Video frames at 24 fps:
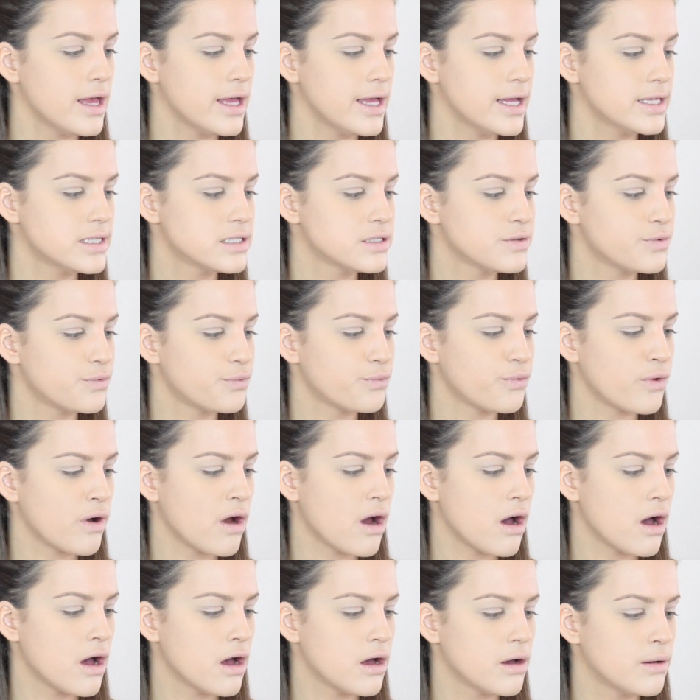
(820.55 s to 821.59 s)
It's
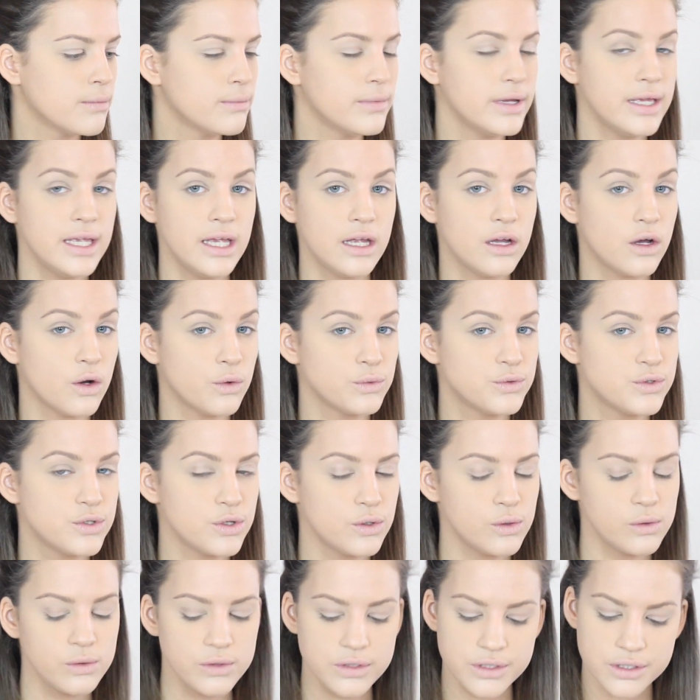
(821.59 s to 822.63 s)
from Eco
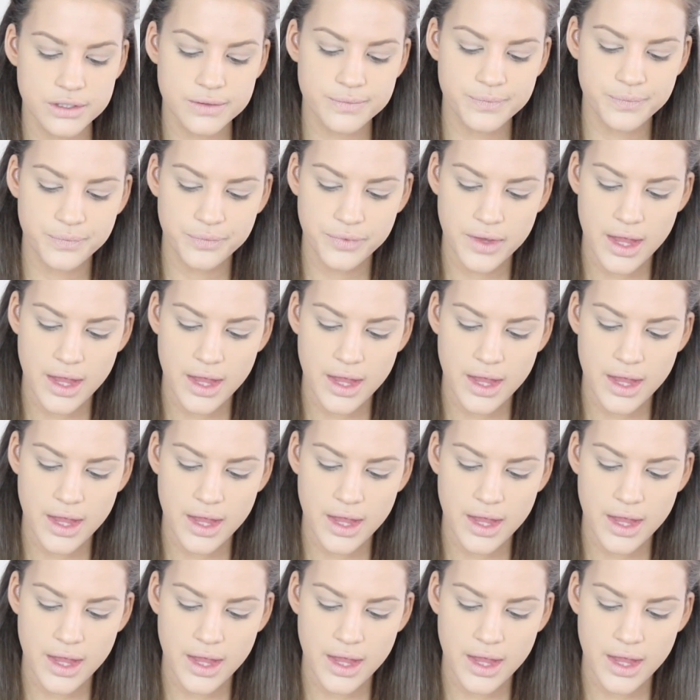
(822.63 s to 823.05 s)
Tools,